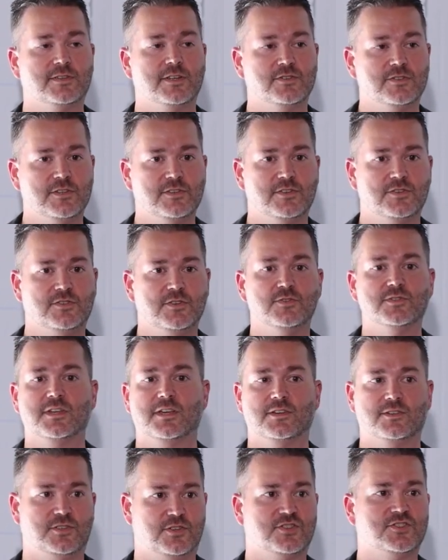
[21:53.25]
essentially just
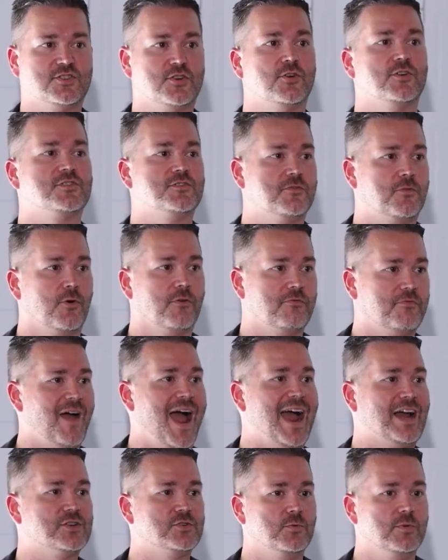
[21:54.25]
using it to search for
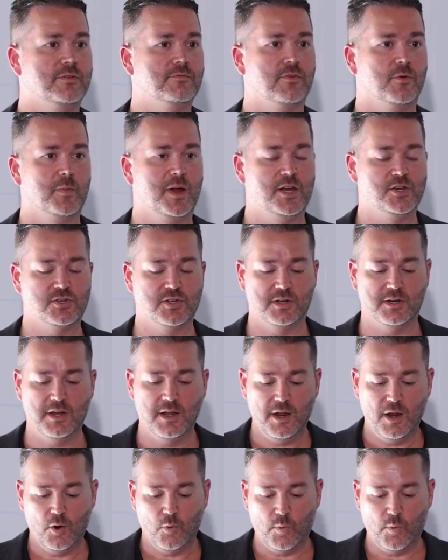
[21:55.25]
factual information,